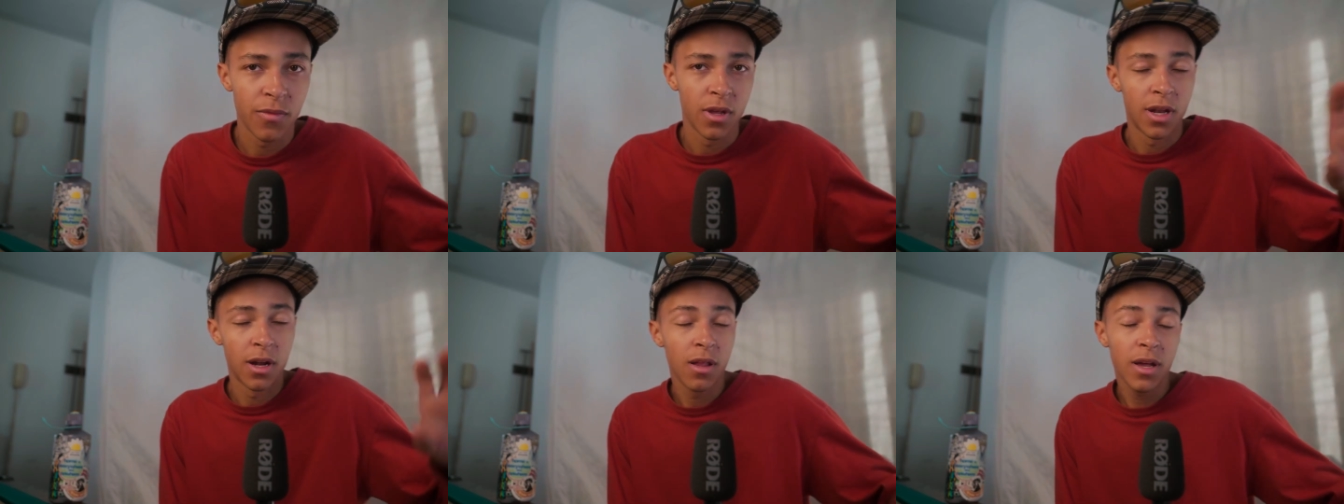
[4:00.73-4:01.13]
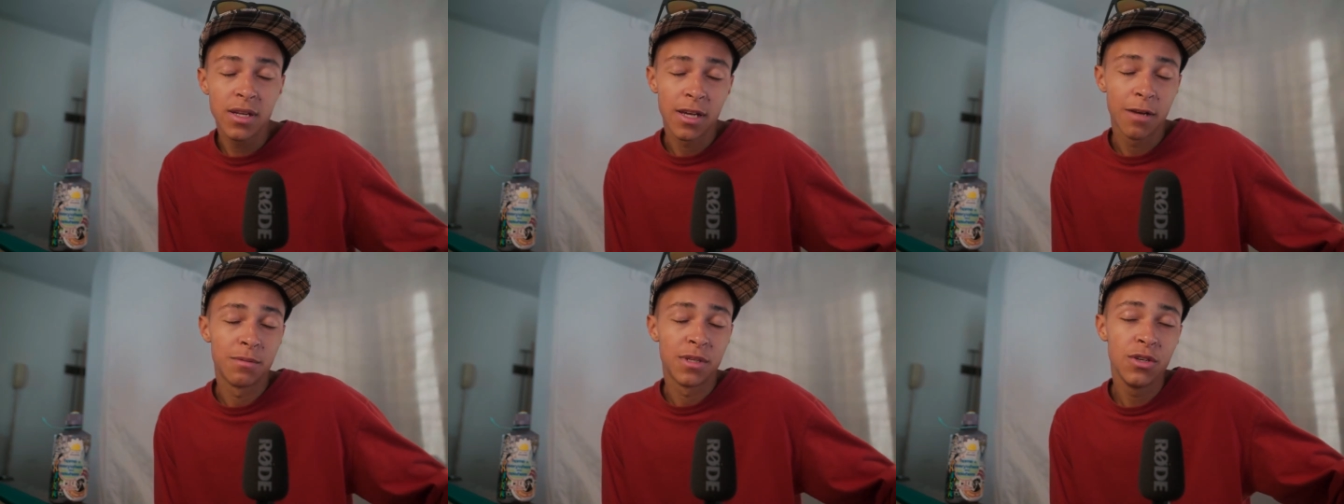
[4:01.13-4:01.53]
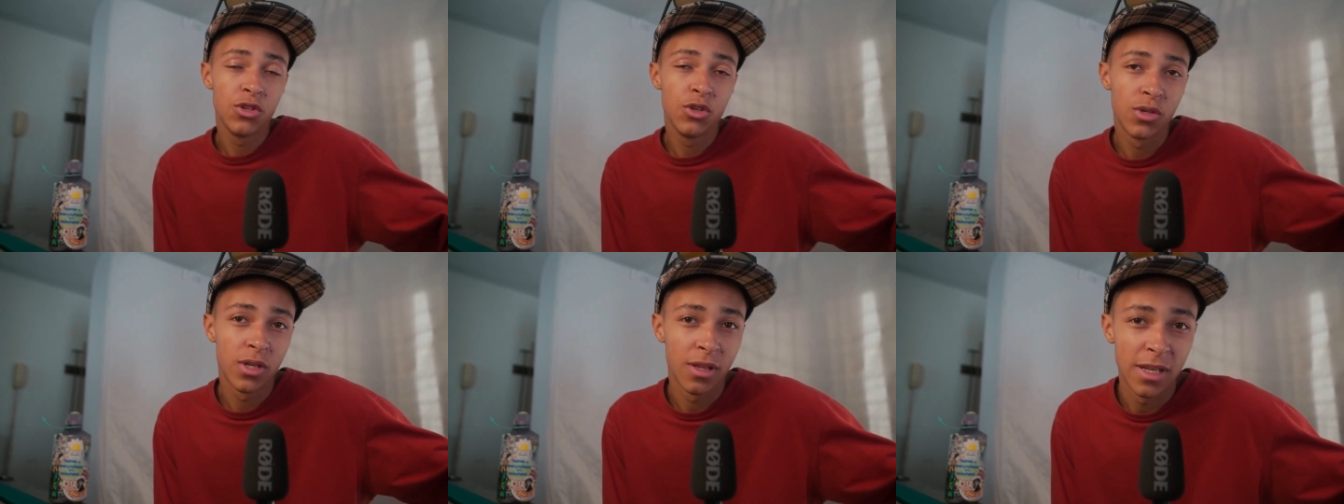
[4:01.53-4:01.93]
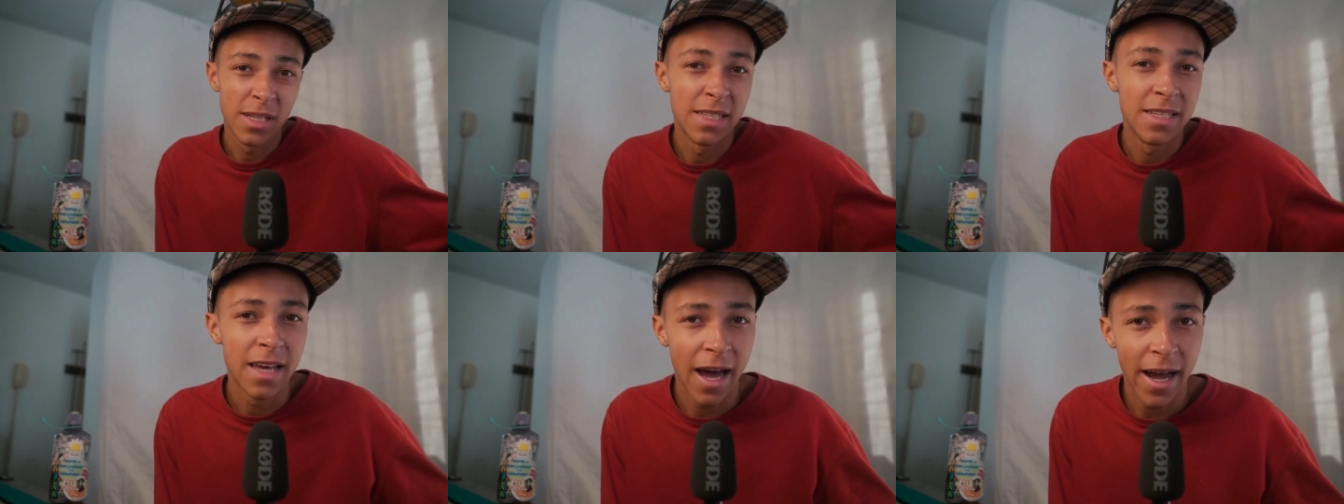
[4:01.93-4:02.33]
And a lot of times he's using
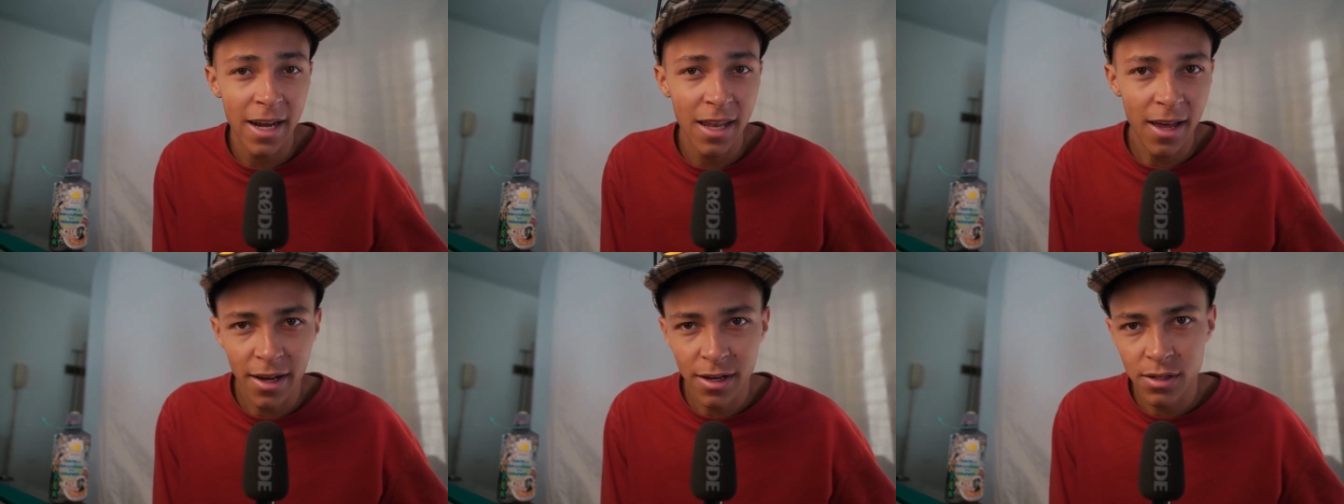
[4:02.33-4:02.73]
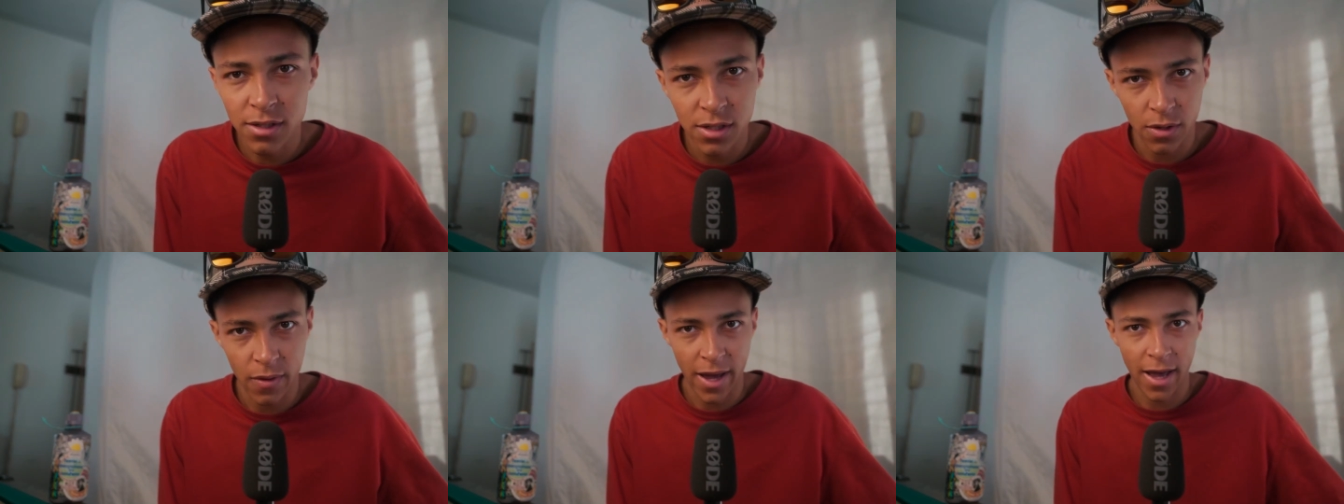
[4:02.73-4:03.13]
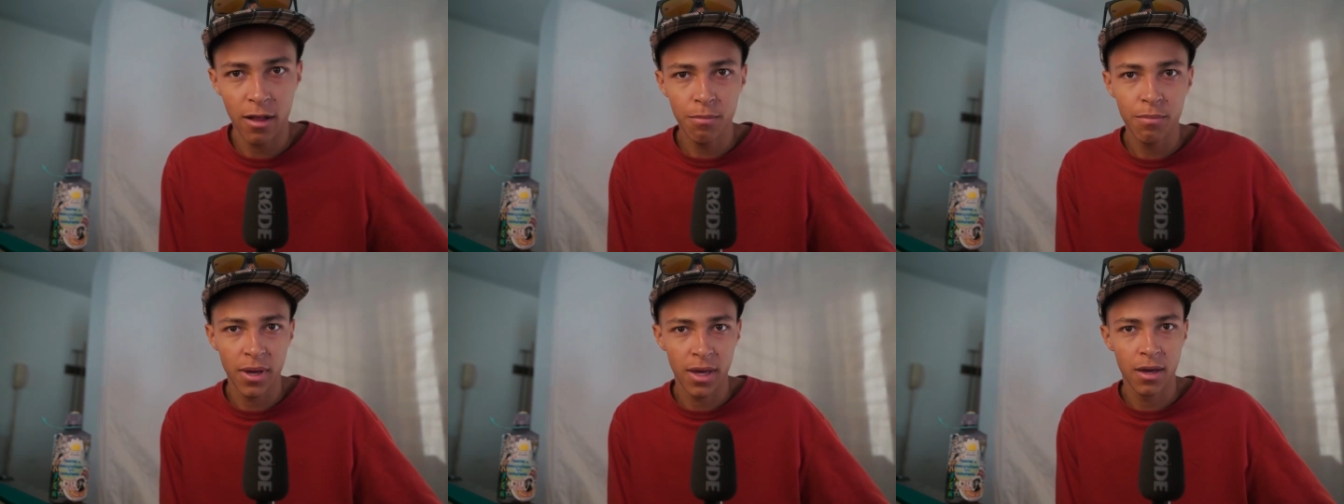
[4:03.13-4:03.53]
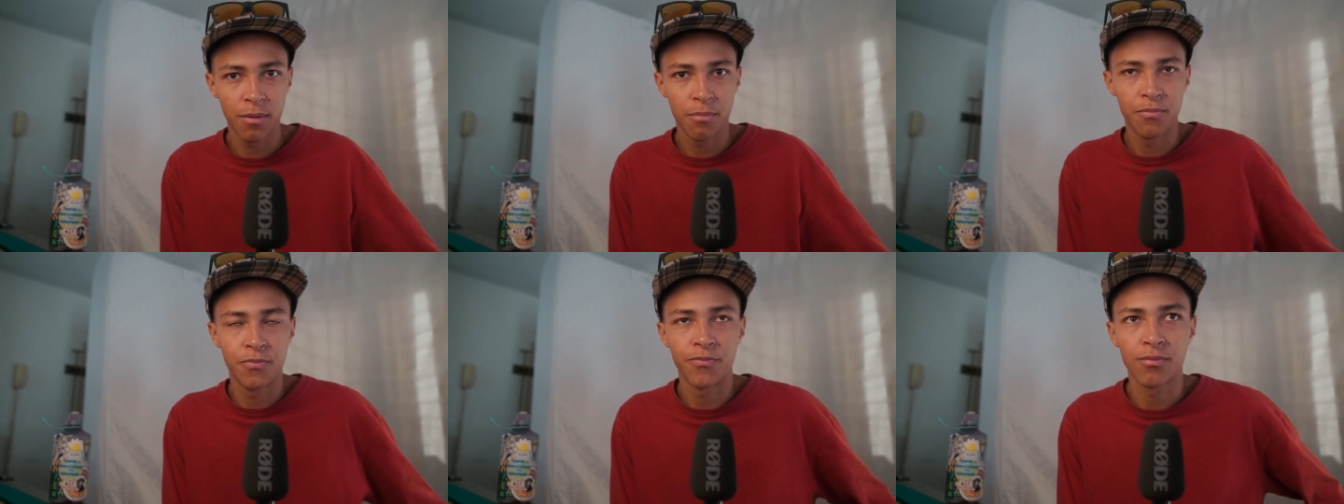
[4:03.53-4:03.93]
these guidelines to help
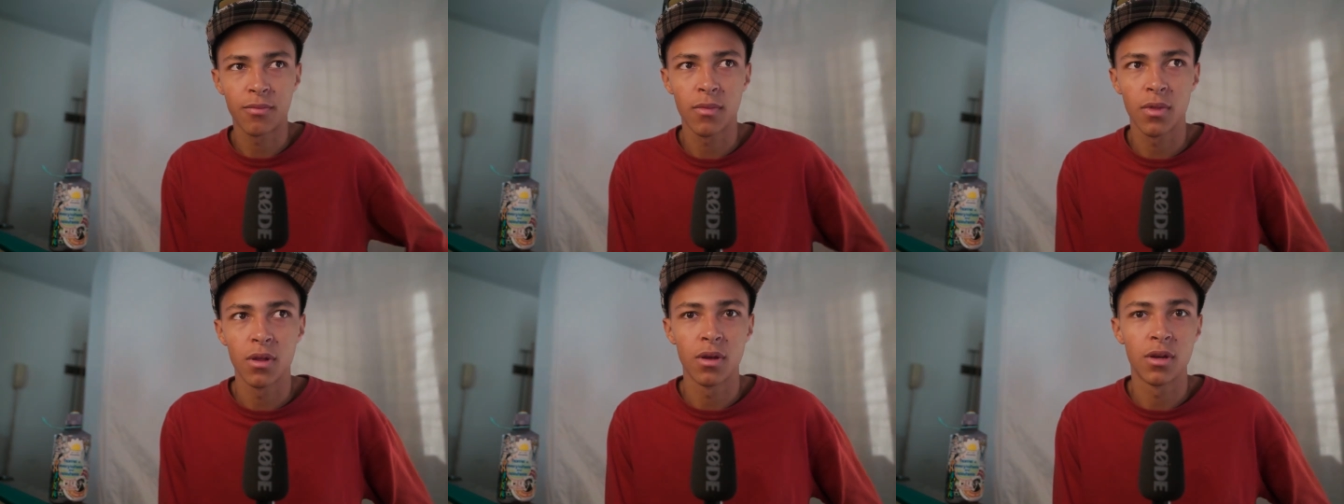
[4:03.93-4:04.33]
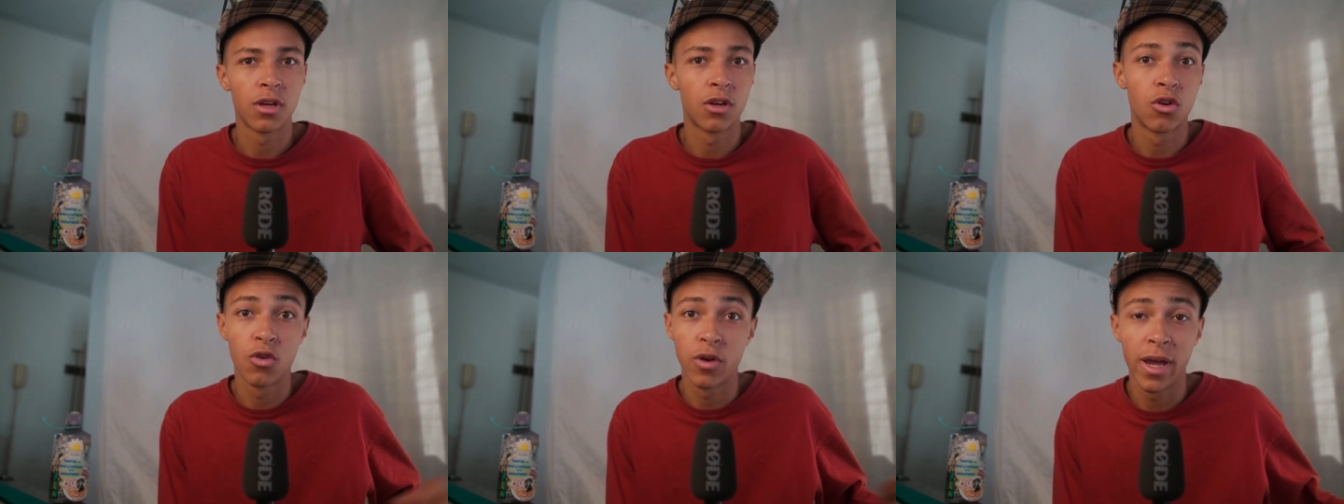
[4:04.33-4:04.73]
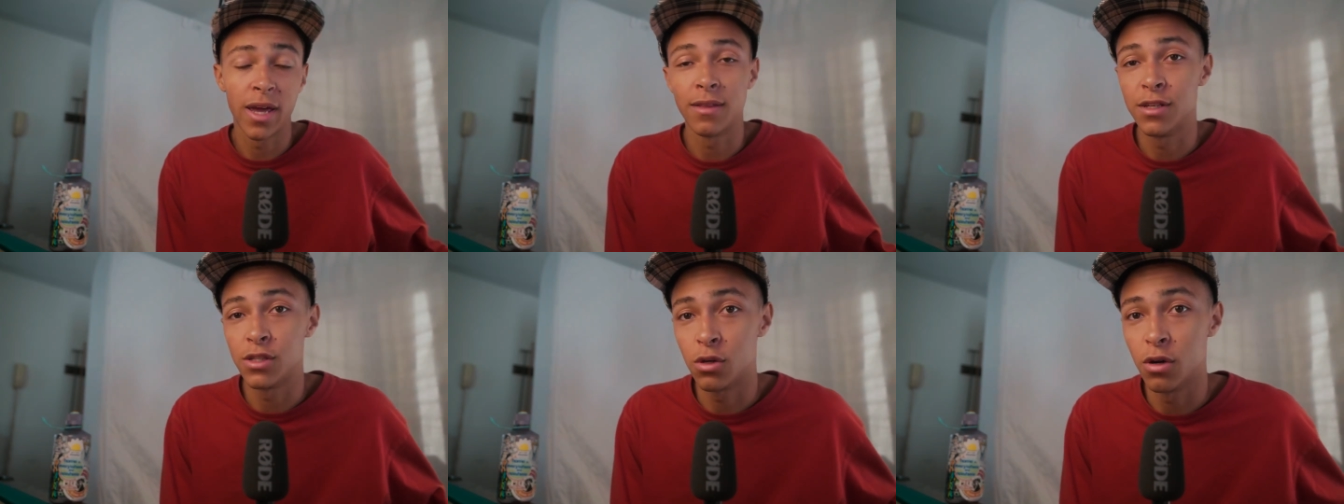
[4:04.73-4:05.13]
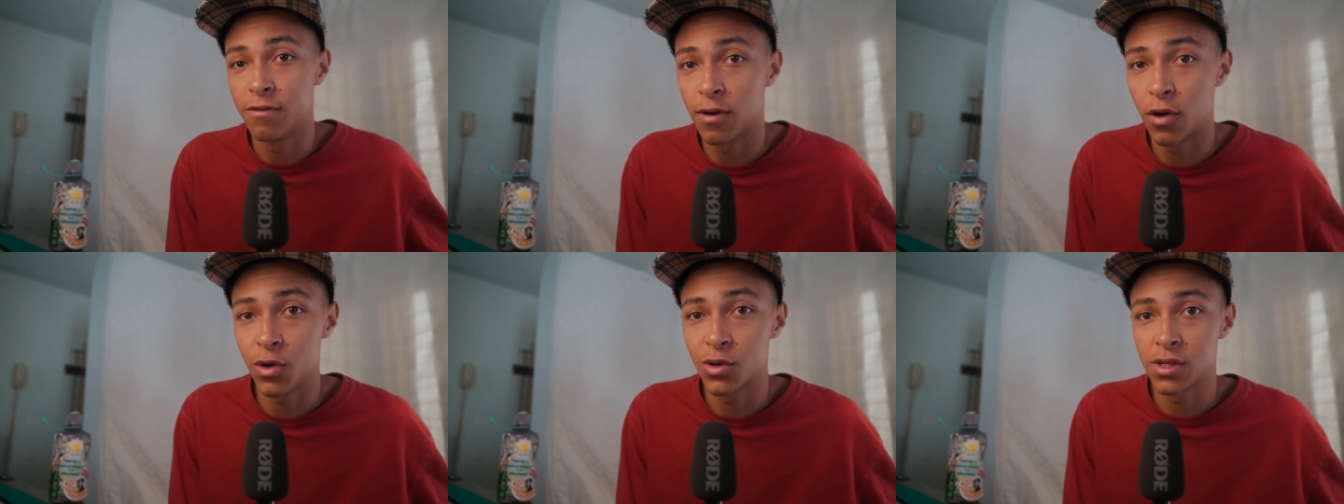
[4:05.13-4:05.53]
him create these good
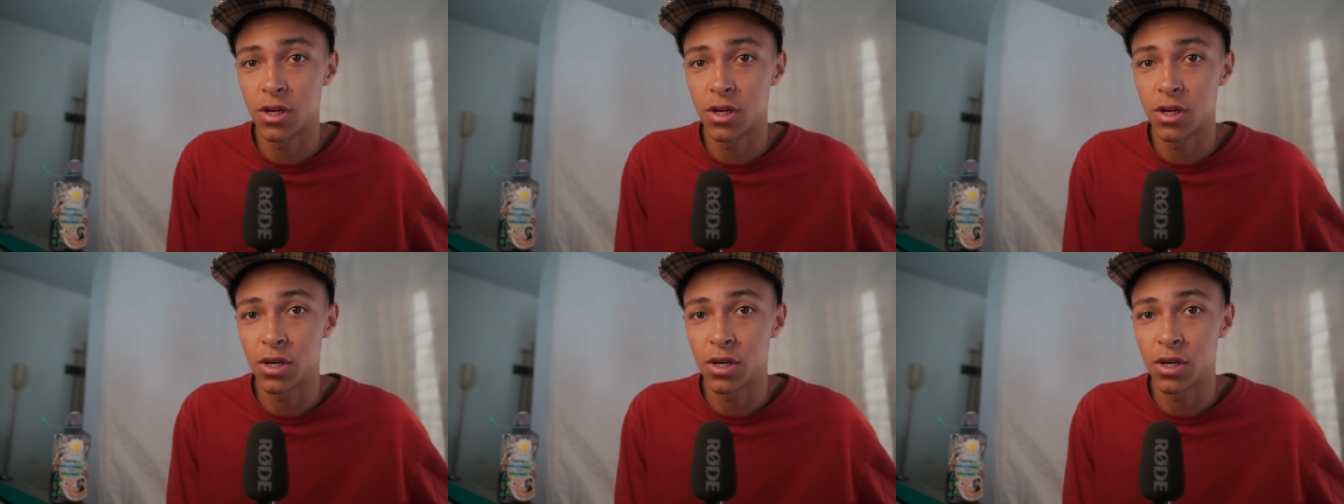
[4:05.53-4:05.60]
photos.